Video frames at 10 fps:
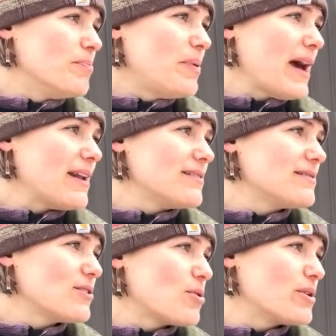pet
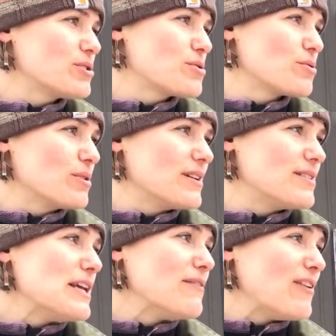the horse through the
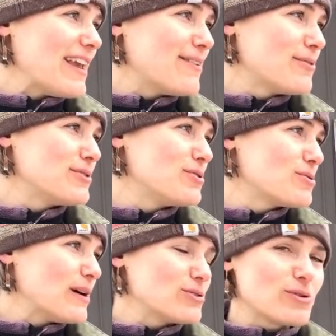TV when she was
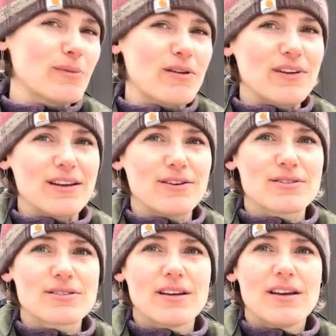watching one of my videos.